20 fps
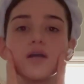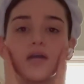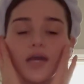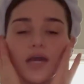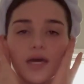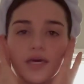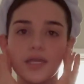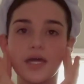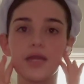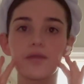
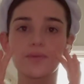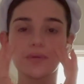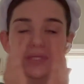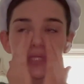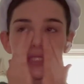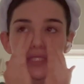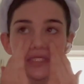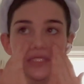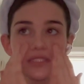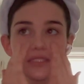and I
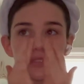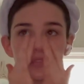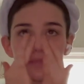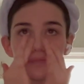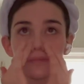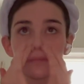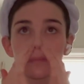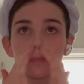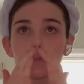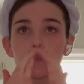really need to
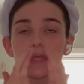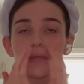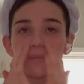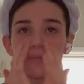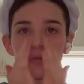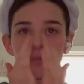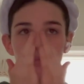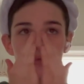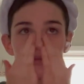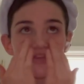be
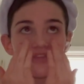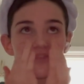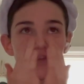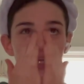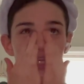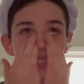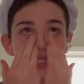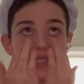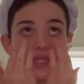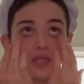more
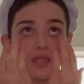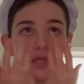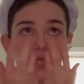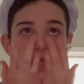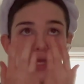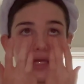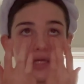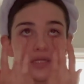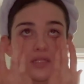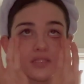motivated
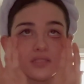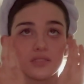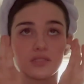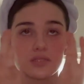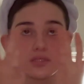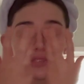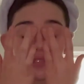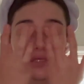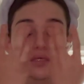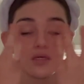and
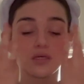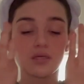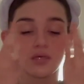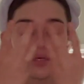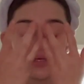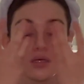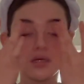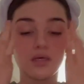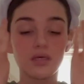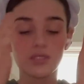
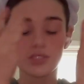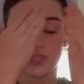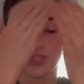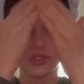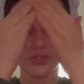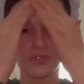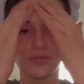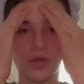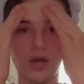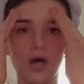
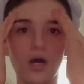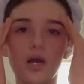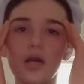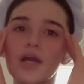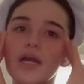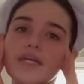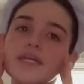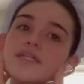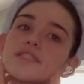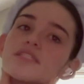strong,
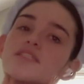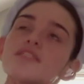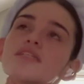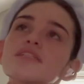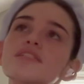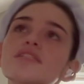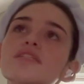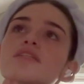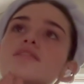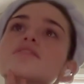I guess, in that
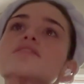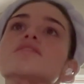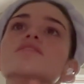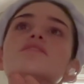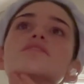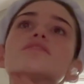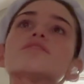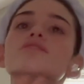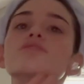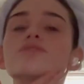sense,
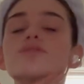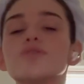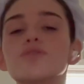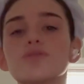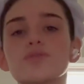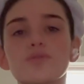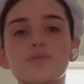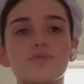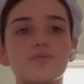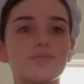
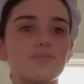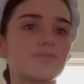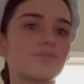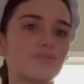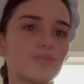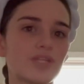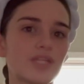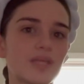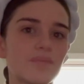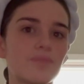to
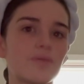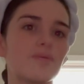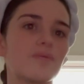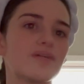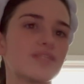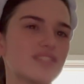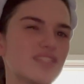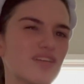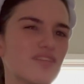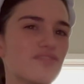really put
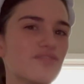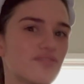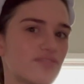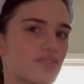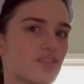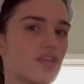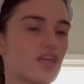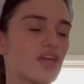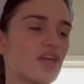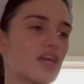myself
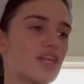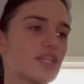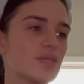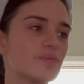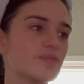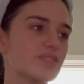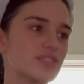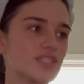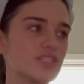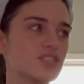in the
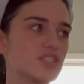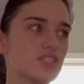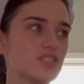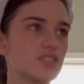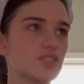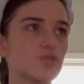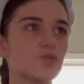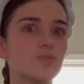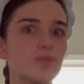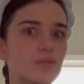position
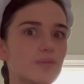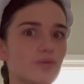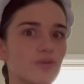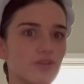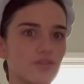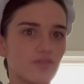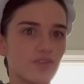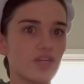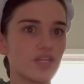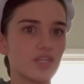to be
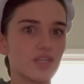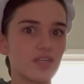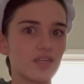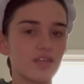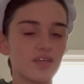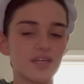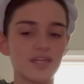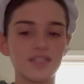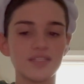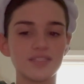motivated
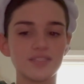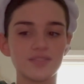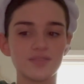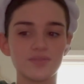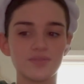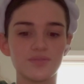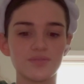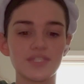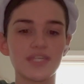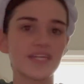and
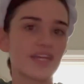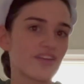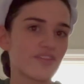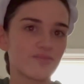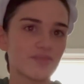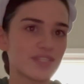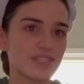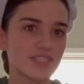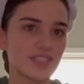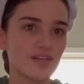to take care of
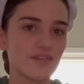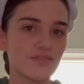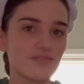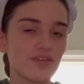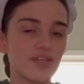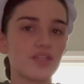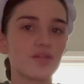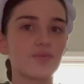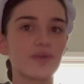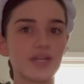myself
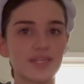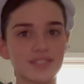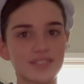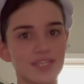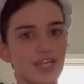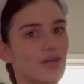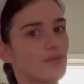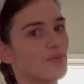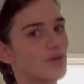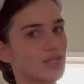in the ways
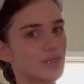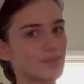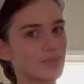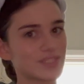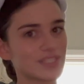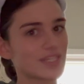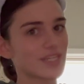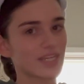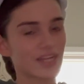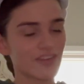that I want to be
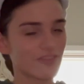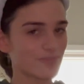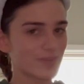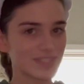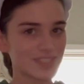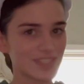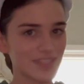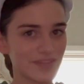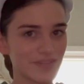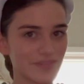taking care of myself.